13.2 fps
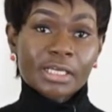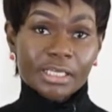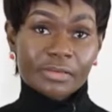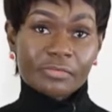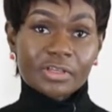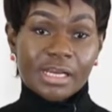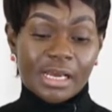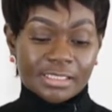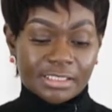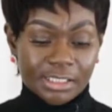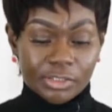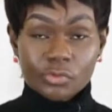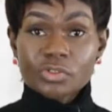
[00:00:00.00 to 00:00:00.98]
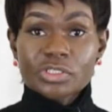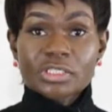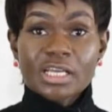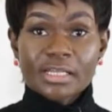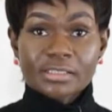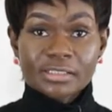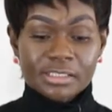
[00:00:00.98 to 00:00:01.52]
giving us a good
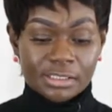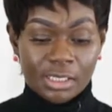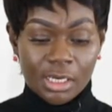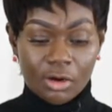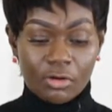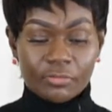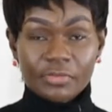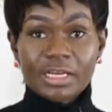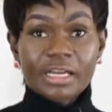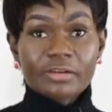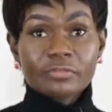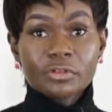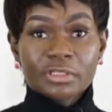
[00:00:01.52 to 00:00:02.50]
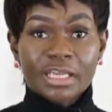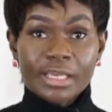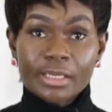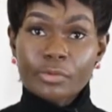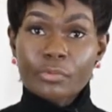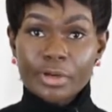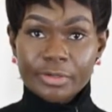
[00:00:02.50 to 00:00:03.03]
chance of a level
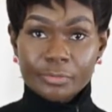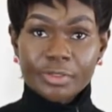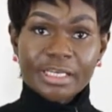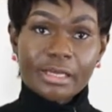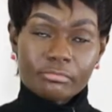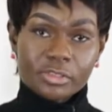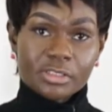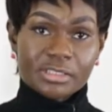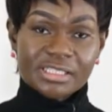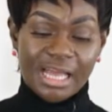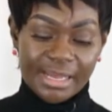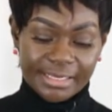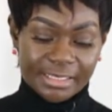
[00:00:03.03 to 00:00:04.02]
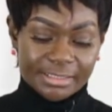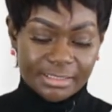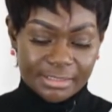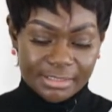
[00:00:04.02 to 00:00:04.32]
cake when we come to stacking